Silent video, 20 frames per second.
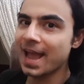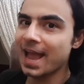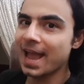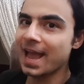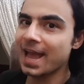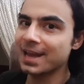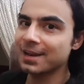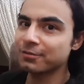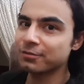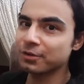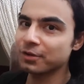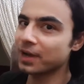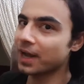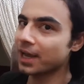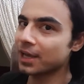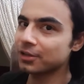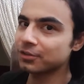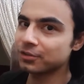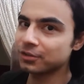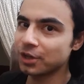and if you
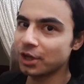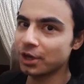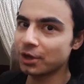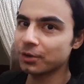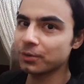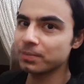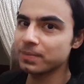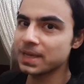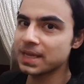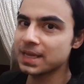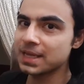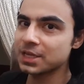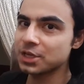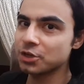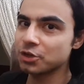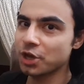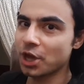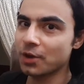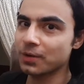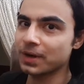guys know me,
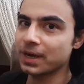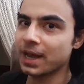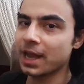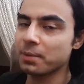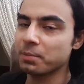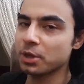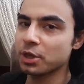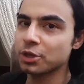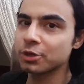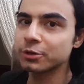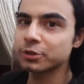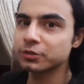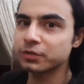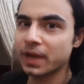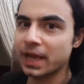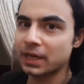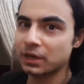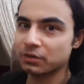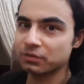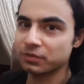you know that I'm a huge
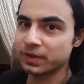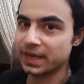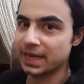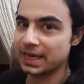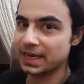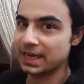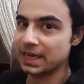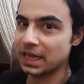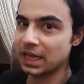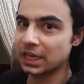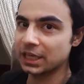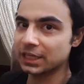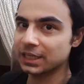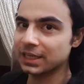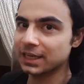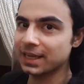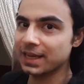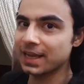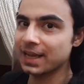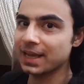fan of Wiccan and
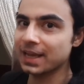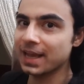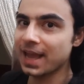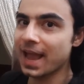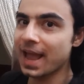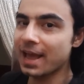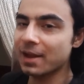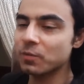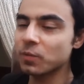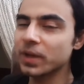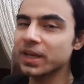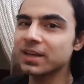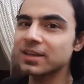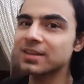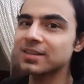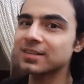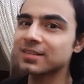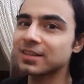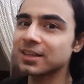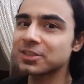Hulkling. And
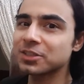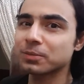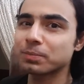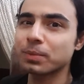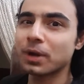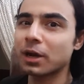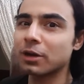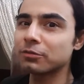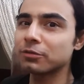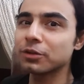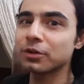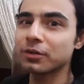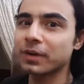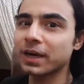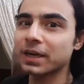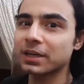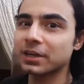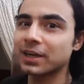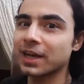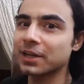Wiccan is such a powerful
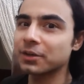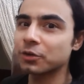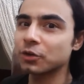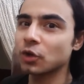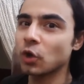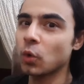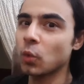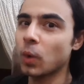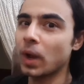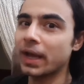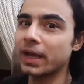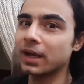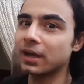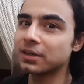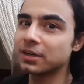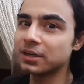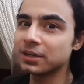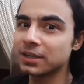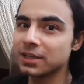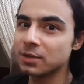character. I don't know why
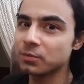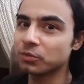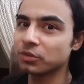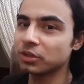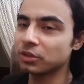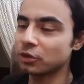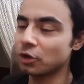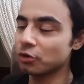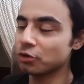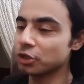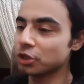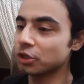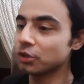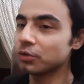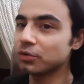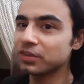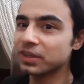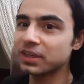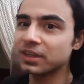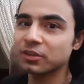other teams don't
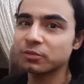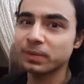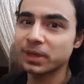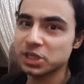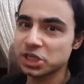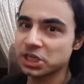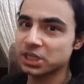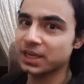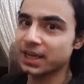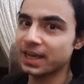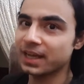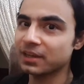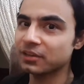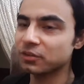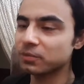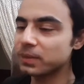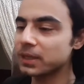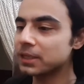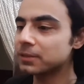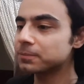use it, especially the
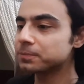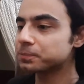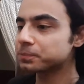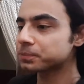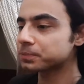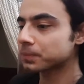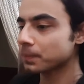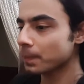X-Men.